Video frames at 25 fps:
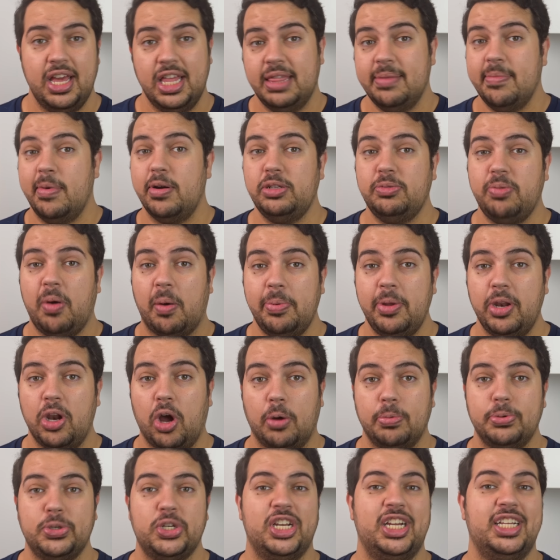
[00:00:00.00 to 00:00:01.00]
The most popular
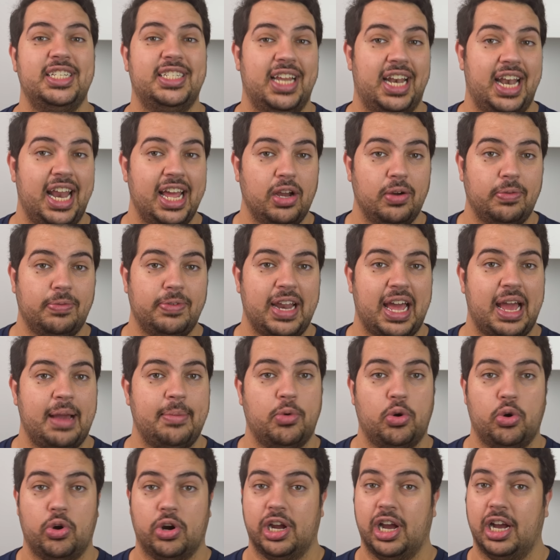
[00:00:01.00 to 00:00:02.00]
option is a leg of lamb
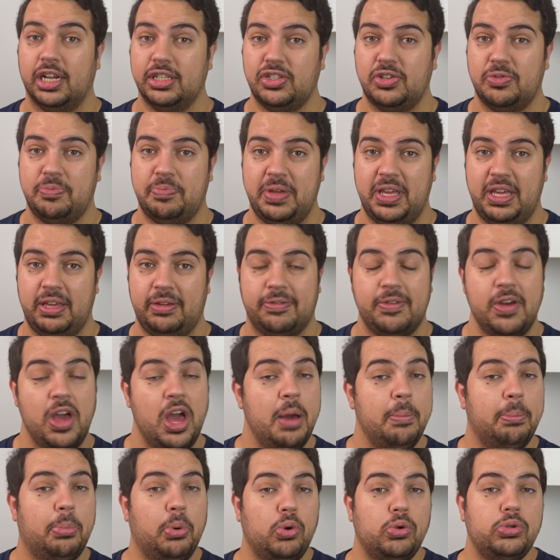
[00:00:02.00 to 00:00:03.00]
or a cut of beef,
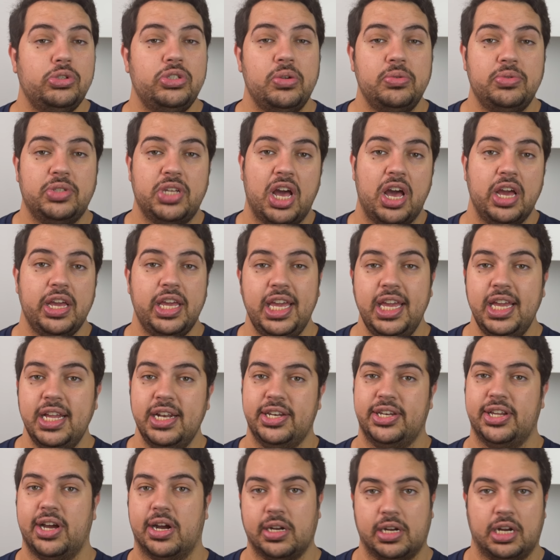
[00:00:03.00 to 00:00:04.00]
but also turkey and
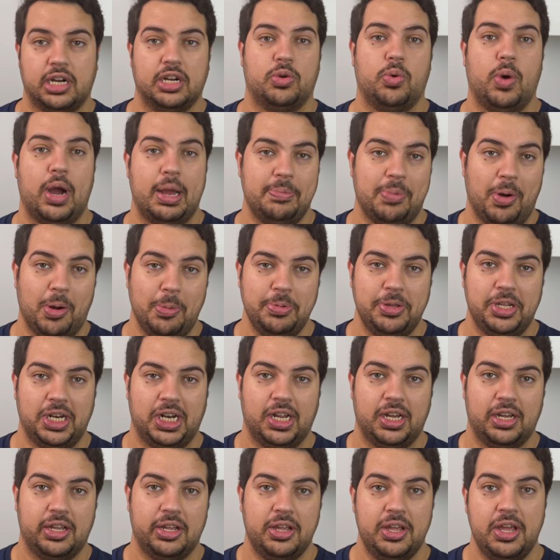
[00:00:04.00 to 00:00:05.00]
duck are quite
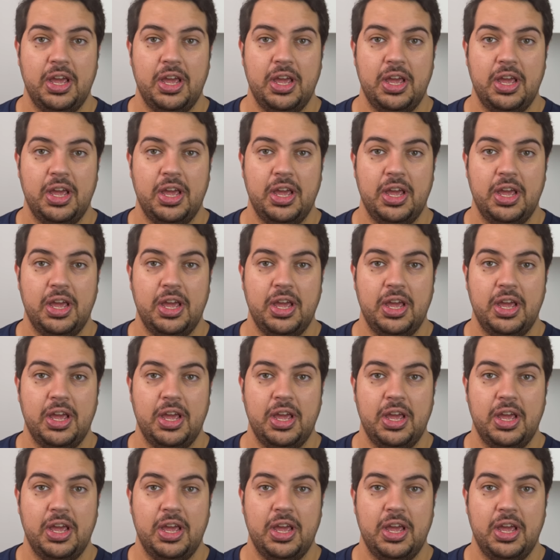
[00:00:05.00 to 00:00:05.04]
popular.